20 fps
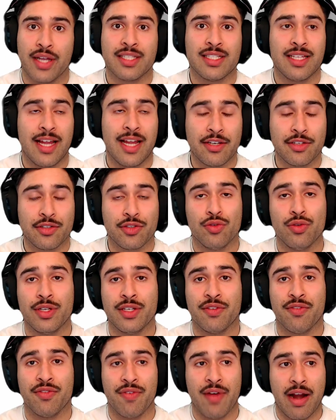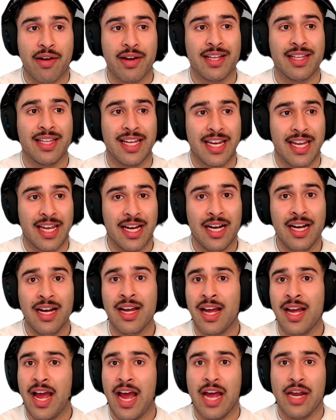A selective school is very linear
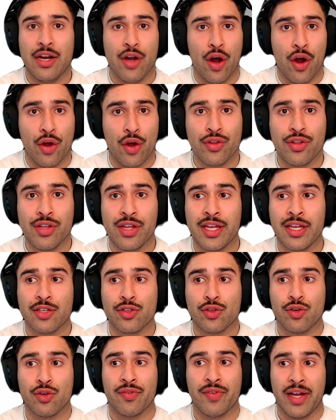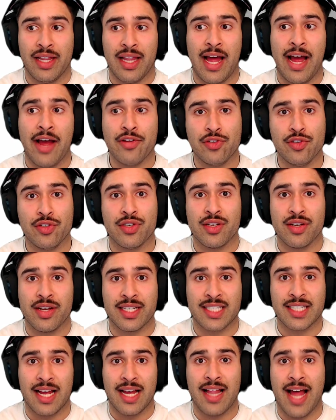and only sort of allows you to
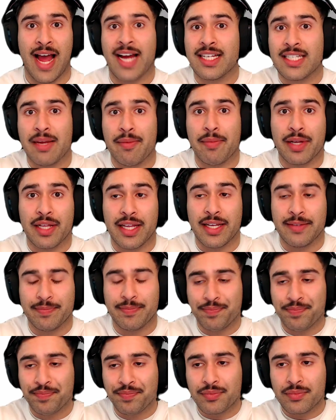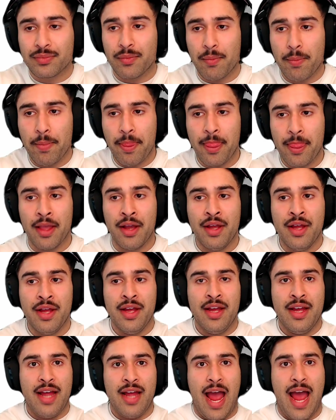excel academically.
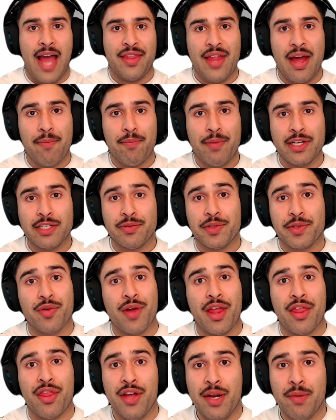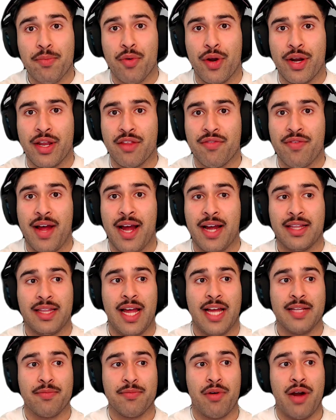And that brings me to my third point, in the fact
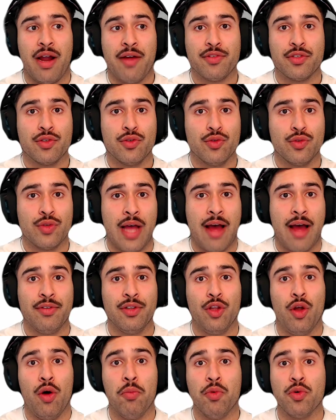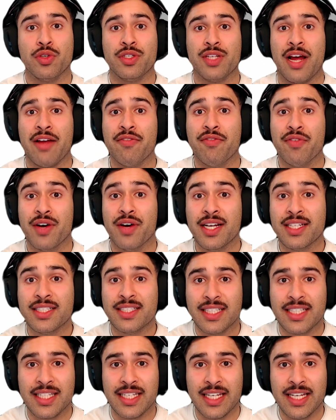that private schools have a lot more
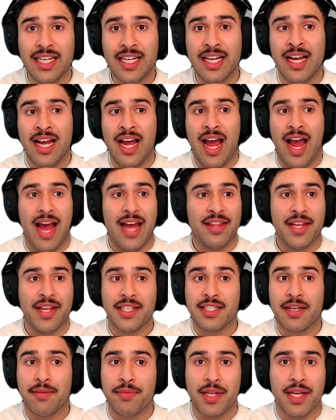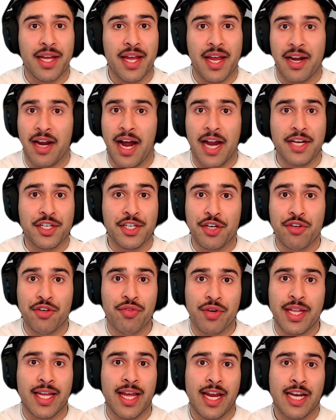diversity. And that's something, again, I didn't
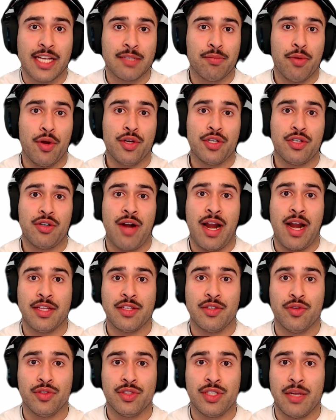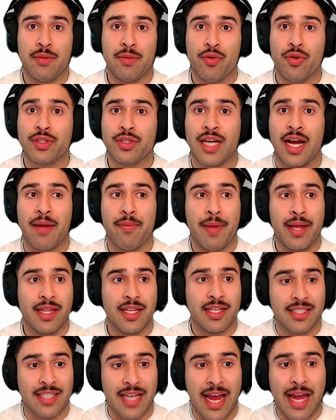really get exposure at North Sydney Boys. I met
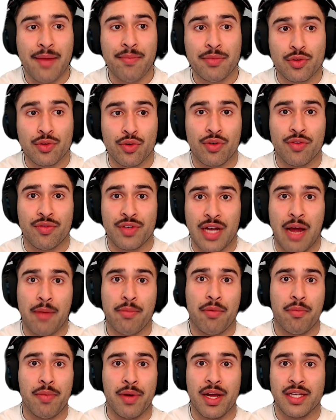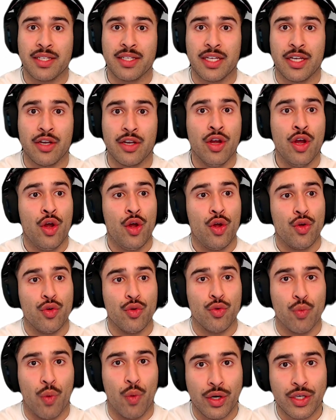the same sort of type of person
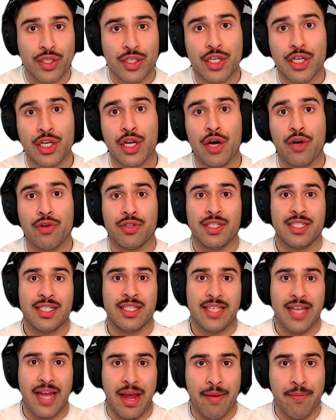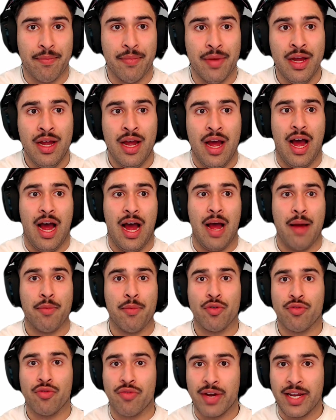who wanted to go into STEM,
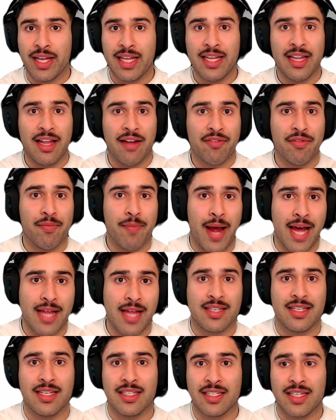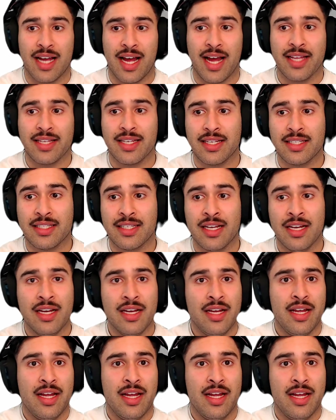who really loved maths and sciences.